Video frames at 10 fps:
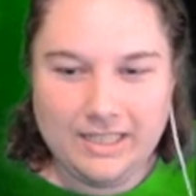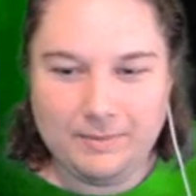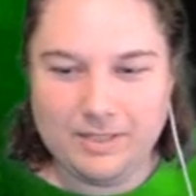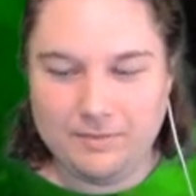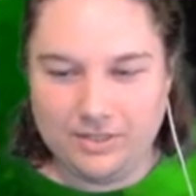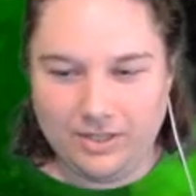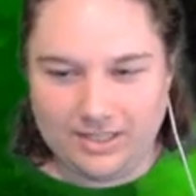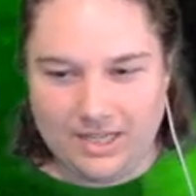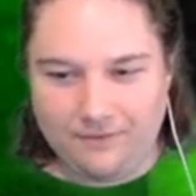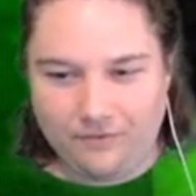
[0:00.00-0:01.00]
The beastman took a
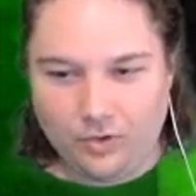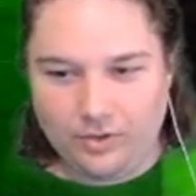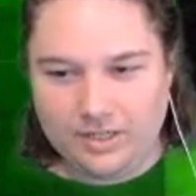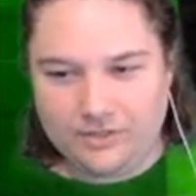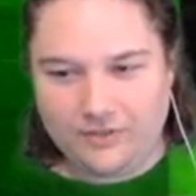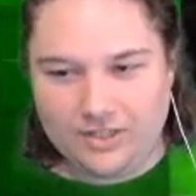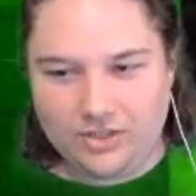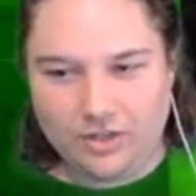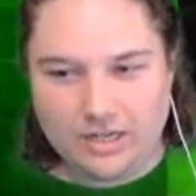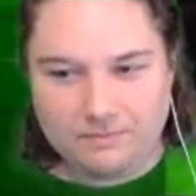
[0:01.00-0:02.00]
step forward, his face
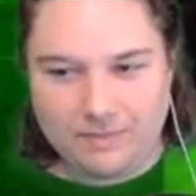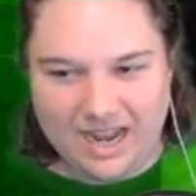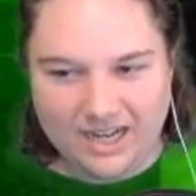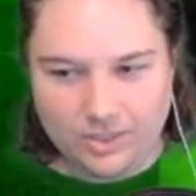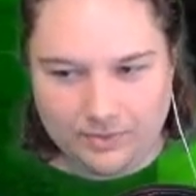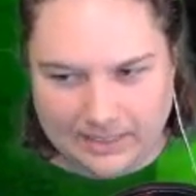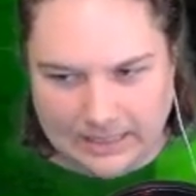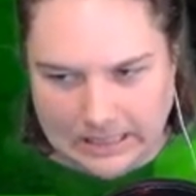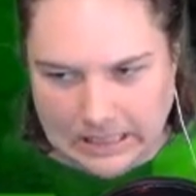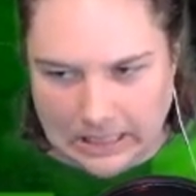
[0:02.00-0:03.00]
turning back into a
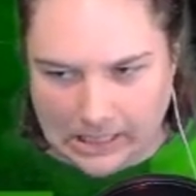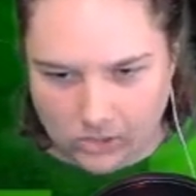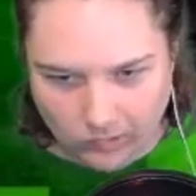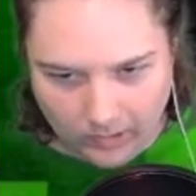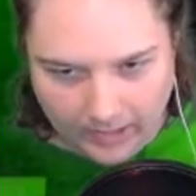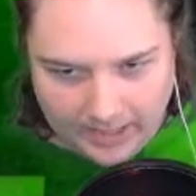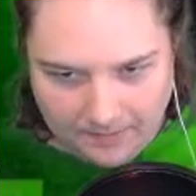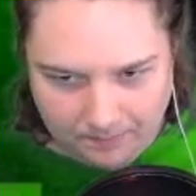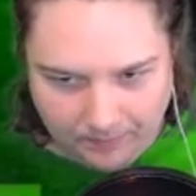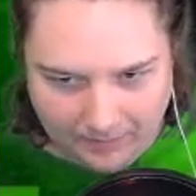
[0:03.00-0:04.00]
scowl as
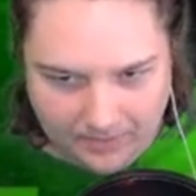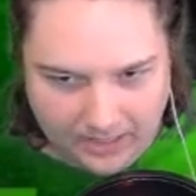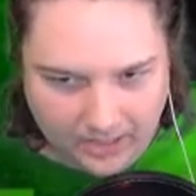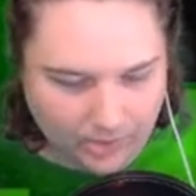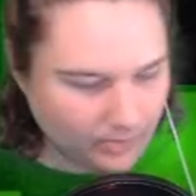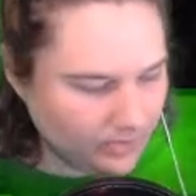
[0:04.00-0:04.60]
he bumped into you with